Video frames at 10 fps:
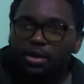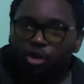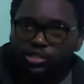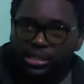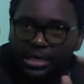
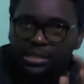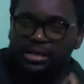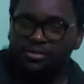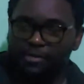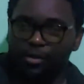Consonant
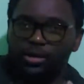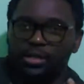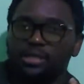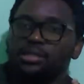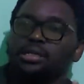and a
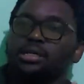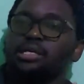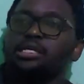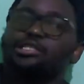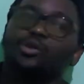vowel.
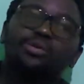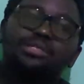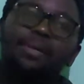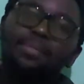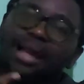So
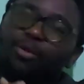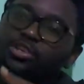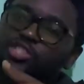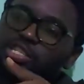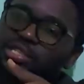some
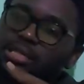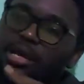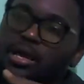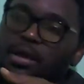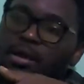languages
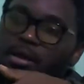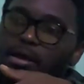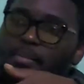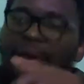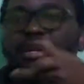
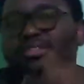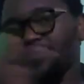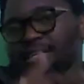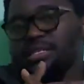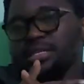may
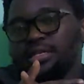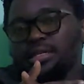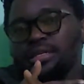reverse it.